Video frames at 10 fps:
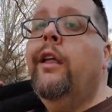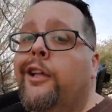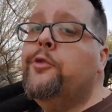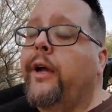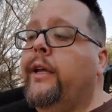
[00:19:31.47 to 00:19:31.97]

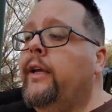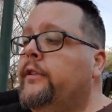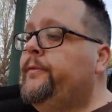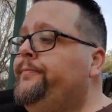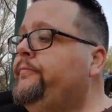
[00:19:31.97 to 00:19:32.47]
That's right,
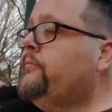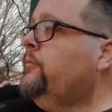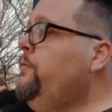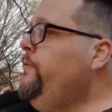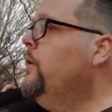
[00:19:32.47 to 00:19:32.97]
kids.
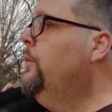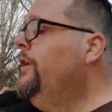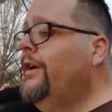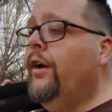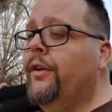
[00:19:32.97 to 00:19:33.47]
When
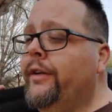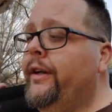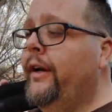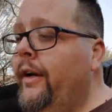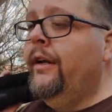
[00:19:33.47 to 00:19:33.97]
you get
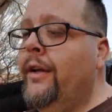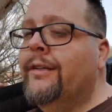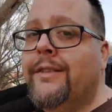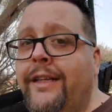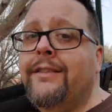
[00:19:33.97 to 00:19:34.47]
older,
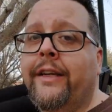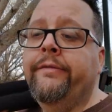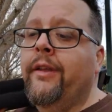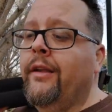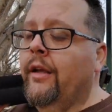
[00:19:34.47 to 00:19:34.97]
sneezing
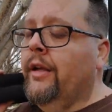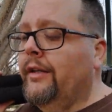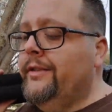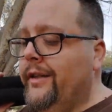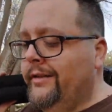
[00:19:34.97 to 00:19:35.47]
can
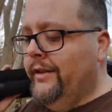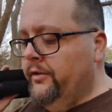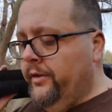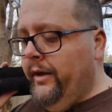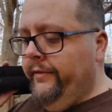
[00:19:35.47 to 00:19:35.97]
cause serious
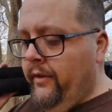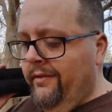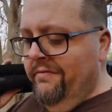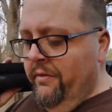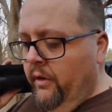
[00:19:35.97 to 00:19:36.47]
injury.
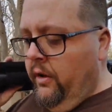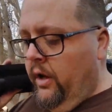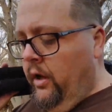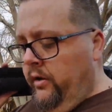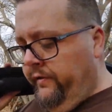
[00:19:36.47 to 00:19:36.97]

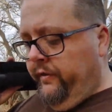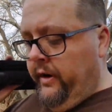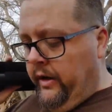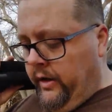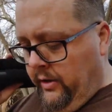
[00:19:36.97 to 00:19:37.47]
Oh,
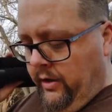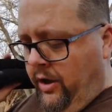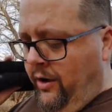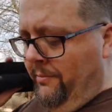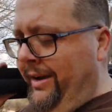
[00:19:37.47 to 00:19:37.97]
frick.
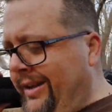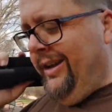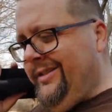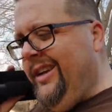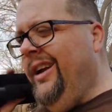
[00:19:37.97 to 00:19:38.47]
Oh my
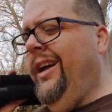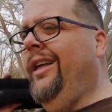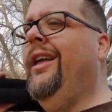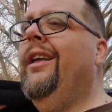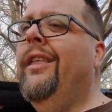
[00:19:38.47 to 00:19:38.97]
gosh.
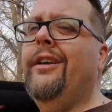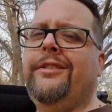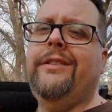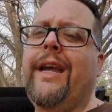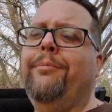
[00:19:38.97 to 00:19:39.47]

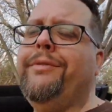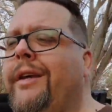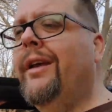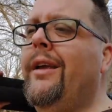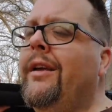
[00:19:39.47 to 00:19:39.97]
There's steps.
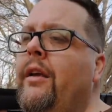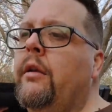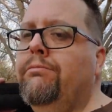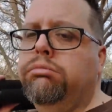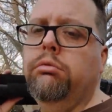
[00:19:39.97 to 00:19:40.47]

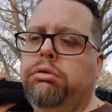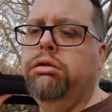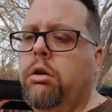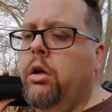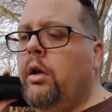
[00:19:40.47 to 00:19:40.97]
Oh,
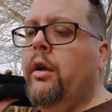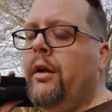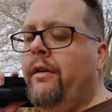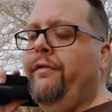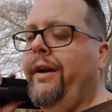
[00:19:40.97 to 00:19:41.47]

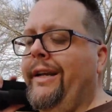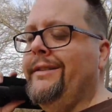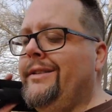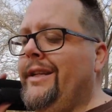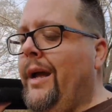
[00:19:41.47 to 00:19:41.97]

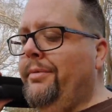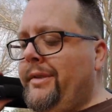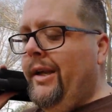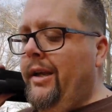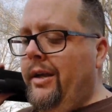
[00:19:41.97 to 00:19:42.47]
friggin' steps.